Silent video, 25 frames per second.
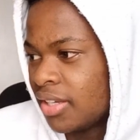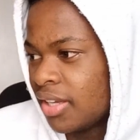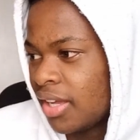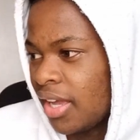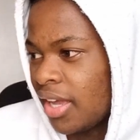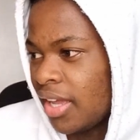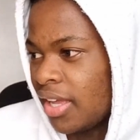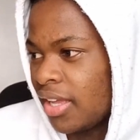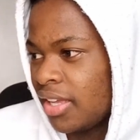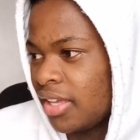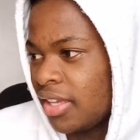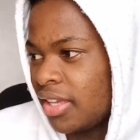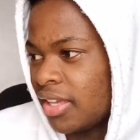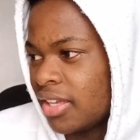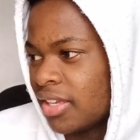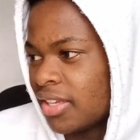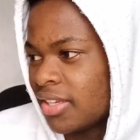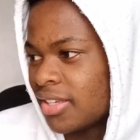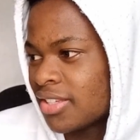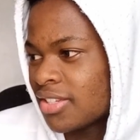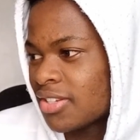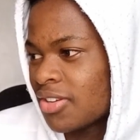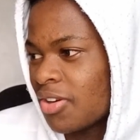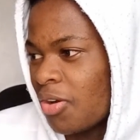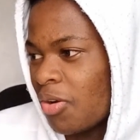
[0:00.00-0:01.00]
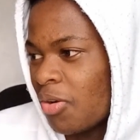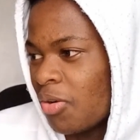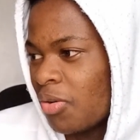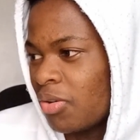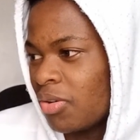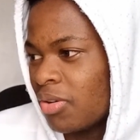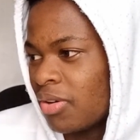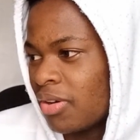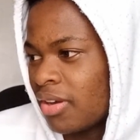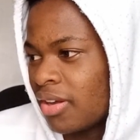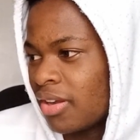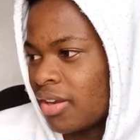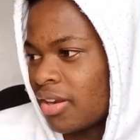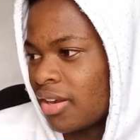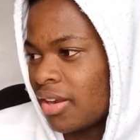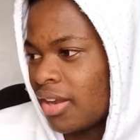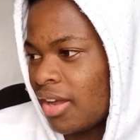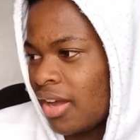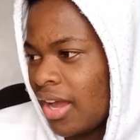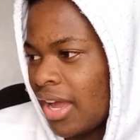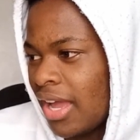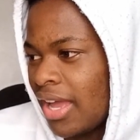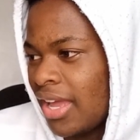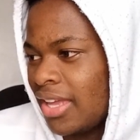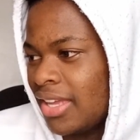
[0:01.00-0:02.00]
Hey, let's go.
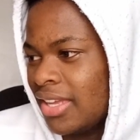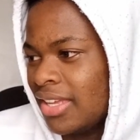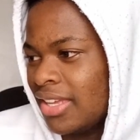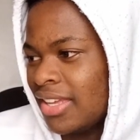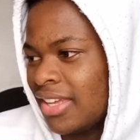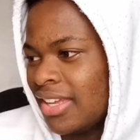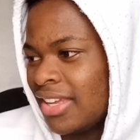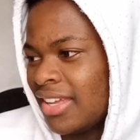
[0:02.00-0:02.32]
Hey.